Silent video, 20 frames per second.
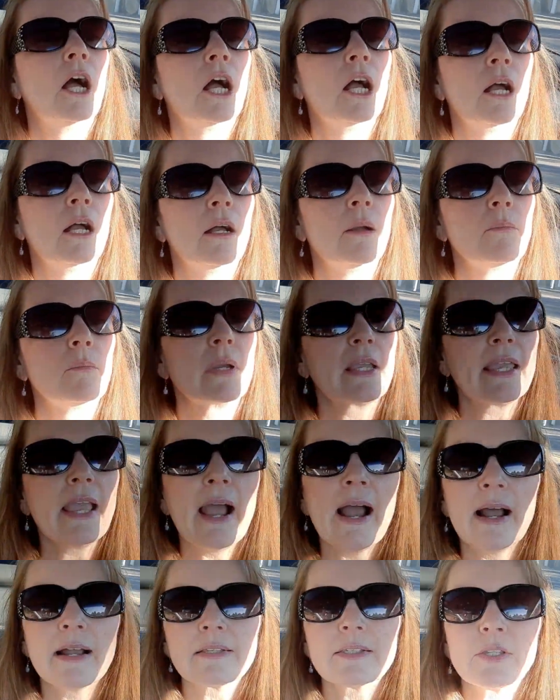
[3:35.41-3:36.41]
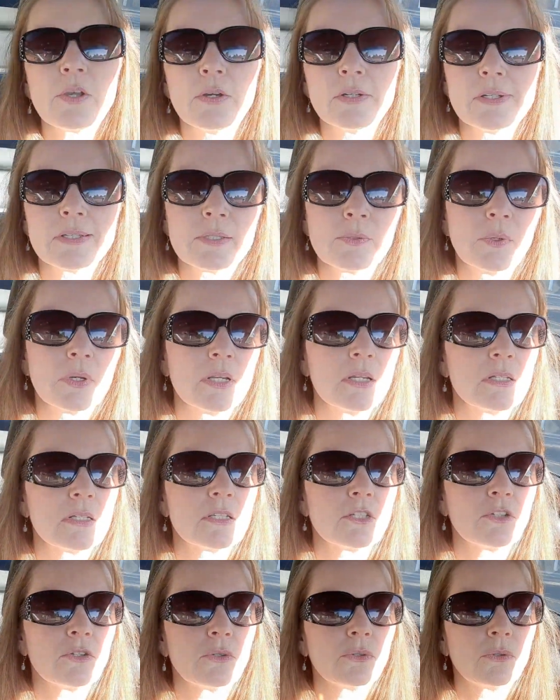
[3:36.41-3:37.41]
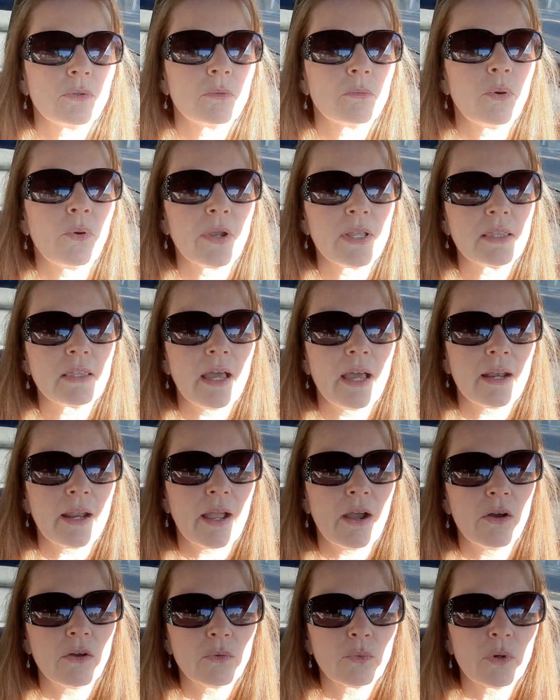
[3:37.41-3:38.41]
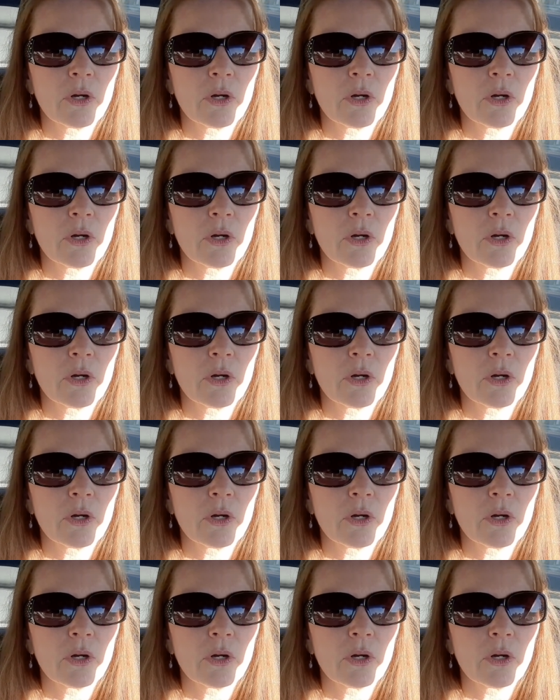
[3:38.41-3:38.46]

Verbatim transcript: But yeah, so I just wanted to point that out.